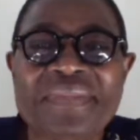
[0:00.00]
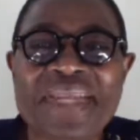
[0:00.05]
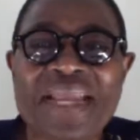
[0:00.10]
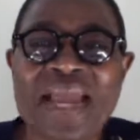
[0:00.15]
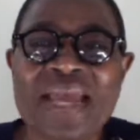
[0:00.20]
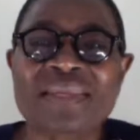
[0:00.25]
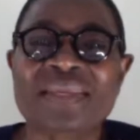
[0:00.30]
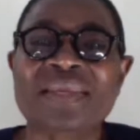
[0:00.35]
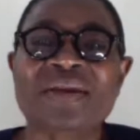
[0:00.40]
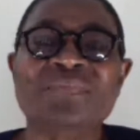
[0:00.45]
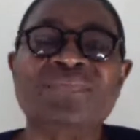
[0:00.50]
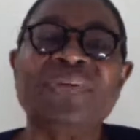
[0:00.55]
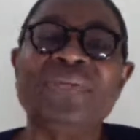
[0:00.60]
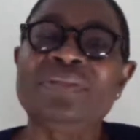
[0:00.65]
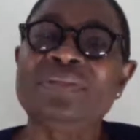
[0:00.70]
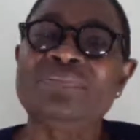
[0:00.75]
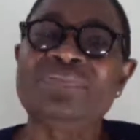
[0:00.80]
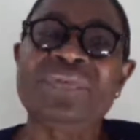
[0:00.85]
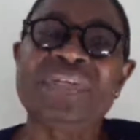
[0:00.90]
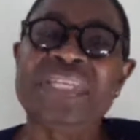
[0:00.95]
And
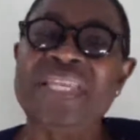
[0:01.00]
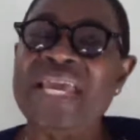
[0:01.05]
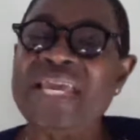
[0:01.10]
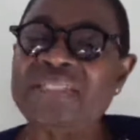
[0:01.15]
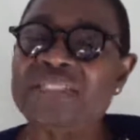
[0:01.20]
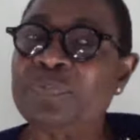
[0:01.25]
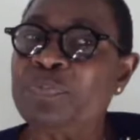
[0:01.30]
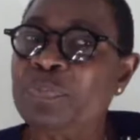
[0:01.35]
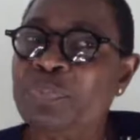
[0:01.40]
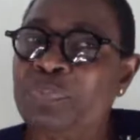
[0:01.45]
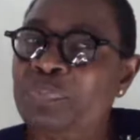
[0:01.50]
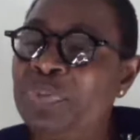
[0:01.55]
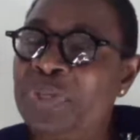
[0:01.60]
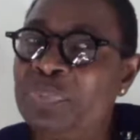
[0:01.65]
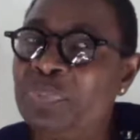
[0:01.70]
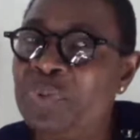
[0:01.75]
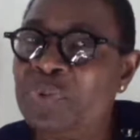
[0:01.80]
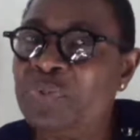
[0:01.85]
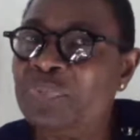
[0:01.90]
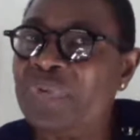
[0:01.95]
the next
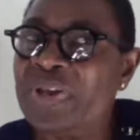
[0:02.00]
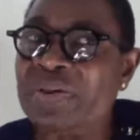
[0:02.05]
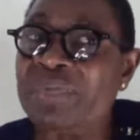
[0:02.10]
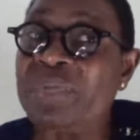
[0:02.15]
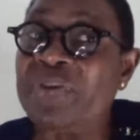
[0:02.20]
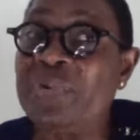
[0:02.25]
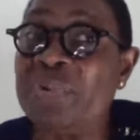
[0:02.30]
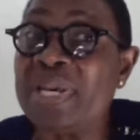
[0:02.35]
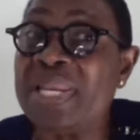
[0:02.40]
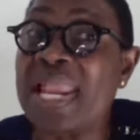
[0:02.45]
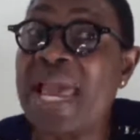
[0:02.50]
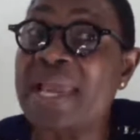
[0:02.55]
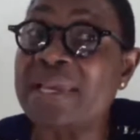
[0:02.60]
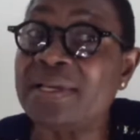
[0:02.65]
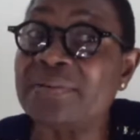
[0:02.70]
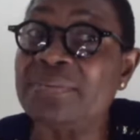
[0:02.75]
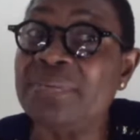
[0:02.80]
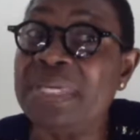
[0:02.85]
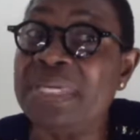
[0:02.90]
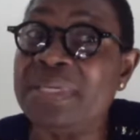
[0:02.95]
people where they were like
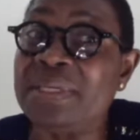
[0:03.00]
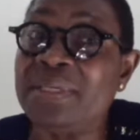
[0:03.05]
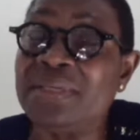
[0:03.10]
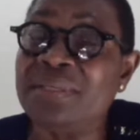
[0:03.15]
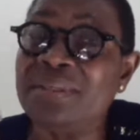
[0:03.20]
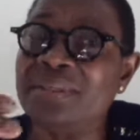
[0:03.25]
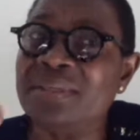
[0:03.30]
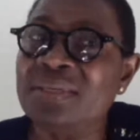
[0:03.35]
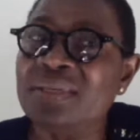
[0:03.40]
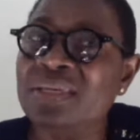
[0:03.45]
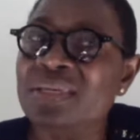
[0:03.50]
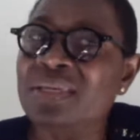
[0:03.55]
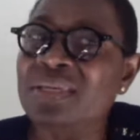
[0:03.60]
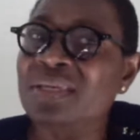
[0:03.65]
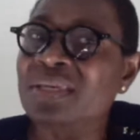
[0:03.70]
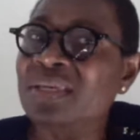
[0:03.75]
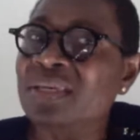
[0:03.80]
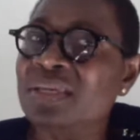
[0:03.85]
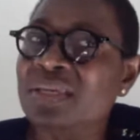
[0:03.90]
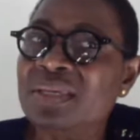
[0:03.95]
me,
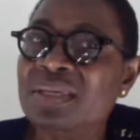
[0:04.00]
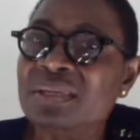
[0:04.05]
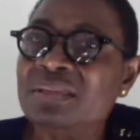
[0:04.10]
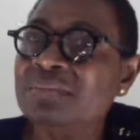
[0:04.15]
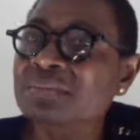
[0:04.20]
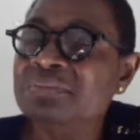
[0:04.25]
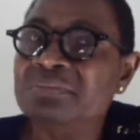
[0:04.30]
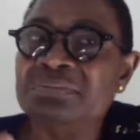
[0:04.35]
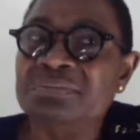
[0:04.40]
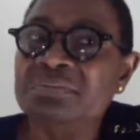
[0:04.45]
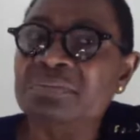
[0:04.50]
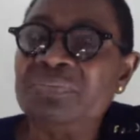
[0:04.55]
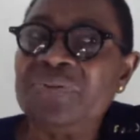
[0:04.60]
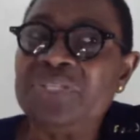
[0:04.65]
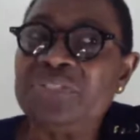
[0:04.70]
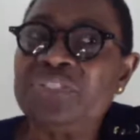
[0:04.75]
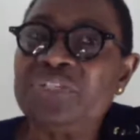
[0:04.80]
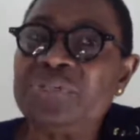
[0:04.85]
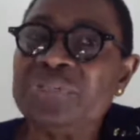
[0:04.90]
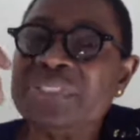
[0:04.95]
they
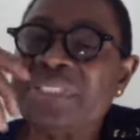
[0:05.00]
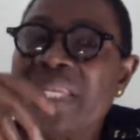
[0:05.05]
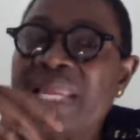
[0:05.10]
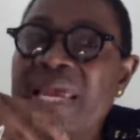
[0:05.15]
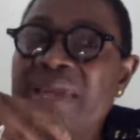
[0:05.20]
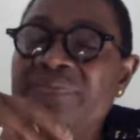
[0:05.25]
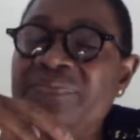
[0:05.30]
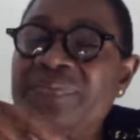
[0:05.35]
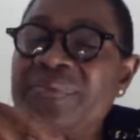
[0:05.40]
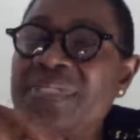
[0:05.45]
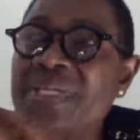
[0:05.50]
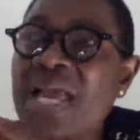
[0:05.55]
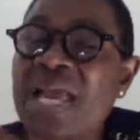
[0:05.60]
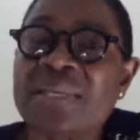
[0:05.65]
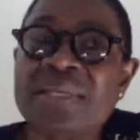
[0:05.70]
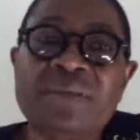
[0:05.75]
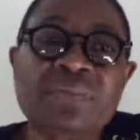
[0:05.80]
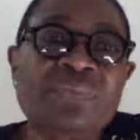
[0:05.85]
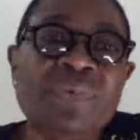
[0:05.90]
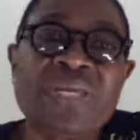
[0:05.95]
just left.
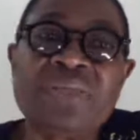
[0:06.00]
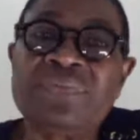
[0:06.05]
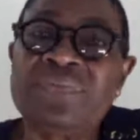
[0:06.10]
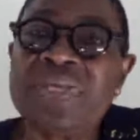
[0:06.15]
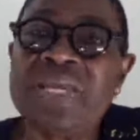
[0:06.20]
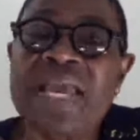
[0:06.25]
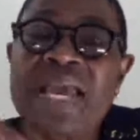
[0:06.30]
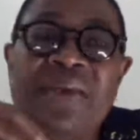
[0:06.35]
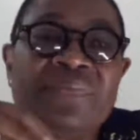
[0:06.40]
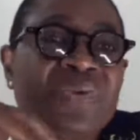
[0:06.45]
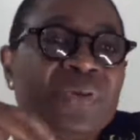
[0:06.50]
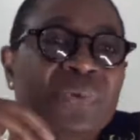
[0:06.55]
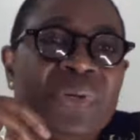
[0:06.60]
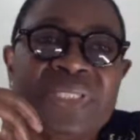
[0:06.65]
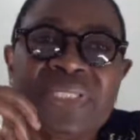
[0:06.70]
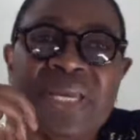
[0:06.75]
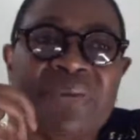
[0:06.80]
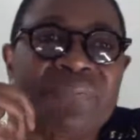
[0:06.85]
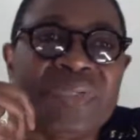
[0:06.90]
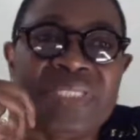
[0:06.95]
And when the guy was
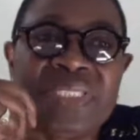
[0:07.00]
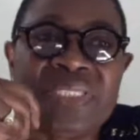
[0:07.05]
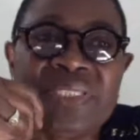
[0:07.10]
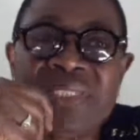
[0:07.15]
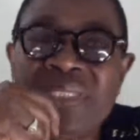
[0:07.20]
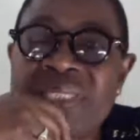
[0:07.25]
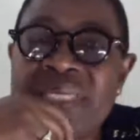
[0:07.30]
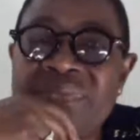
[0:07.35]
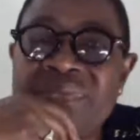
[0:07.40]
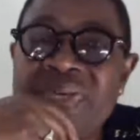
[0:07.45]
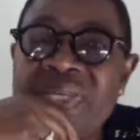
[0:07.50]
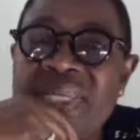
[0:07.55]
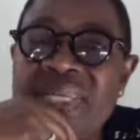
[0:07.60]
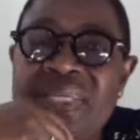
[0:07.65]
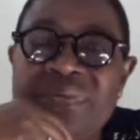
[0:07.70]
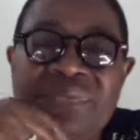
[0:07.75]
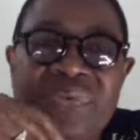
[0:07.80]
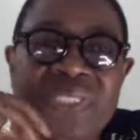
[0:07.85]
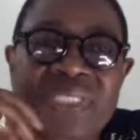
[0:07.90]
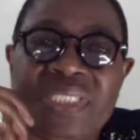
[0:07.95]
there, they didn't even
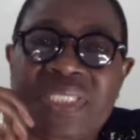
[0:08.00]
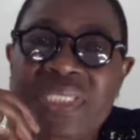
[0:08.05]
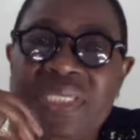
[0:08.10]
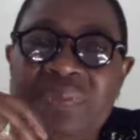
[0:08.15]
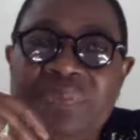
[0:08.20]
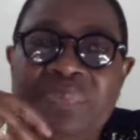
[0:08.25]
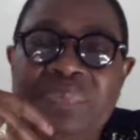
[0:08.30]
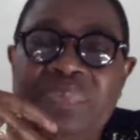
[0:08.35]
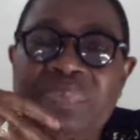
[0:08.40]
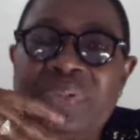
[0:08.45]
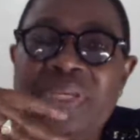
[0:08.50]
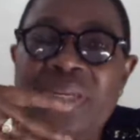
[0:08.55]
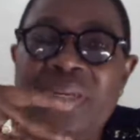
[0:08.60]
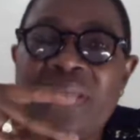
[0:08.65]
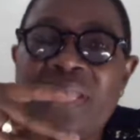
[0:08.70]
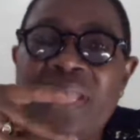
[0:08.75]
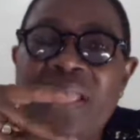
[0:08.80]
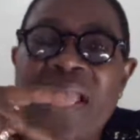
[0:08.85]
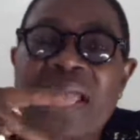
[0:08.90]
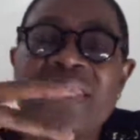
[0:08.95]
leave a tip.
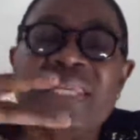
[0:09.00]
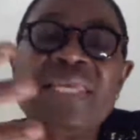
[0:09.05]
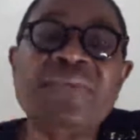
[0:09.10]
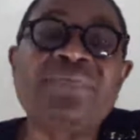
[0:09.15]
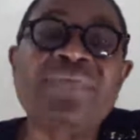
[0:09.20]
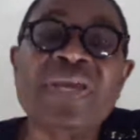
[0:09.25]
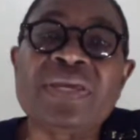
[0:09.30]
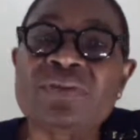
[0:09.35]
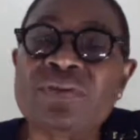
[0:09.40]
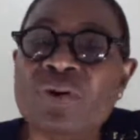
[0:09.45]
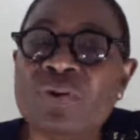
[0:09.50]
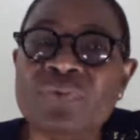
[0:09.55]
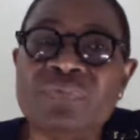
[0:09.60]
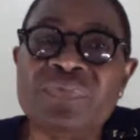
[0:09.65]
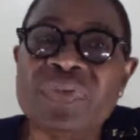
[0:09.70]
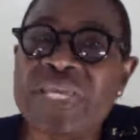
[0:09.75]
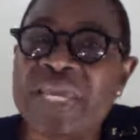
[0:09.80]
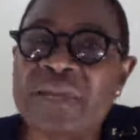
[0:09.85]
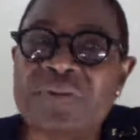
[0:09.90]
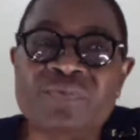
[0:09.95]
And even on
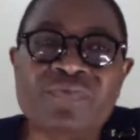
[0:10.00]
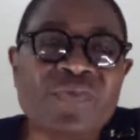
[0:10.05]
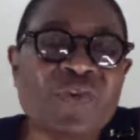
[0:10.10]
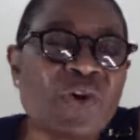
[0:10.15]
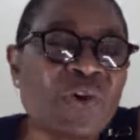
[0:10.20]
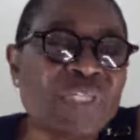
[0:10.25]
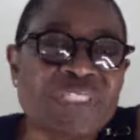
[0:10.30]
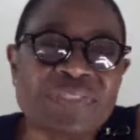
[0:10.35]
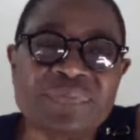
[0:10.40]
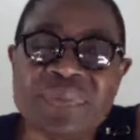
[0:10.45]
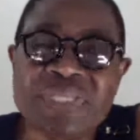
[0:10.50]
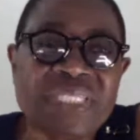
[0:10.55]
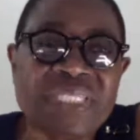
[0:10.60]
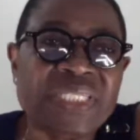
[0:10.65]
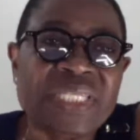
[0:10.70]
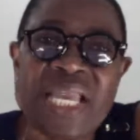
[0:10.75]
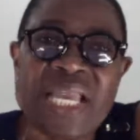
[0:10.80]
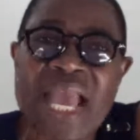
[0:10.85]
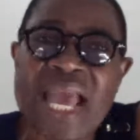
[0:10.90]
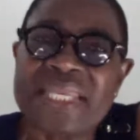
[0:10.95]
the invoice, they
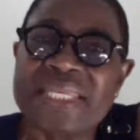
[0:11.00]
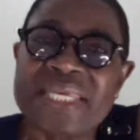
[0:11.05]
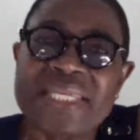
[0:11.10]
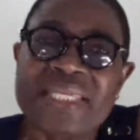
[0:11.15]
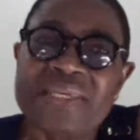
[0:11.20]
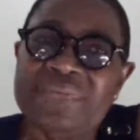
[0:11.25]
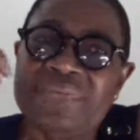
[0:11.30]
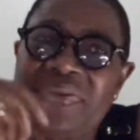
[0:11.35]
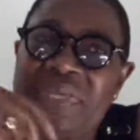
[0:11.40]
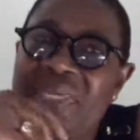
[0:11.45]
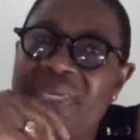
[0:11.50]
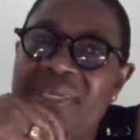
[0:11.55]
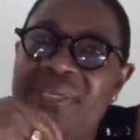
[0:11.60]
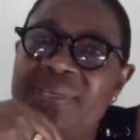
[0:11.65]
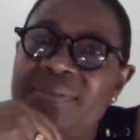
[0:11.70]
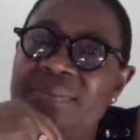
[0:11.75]
didn't add anything.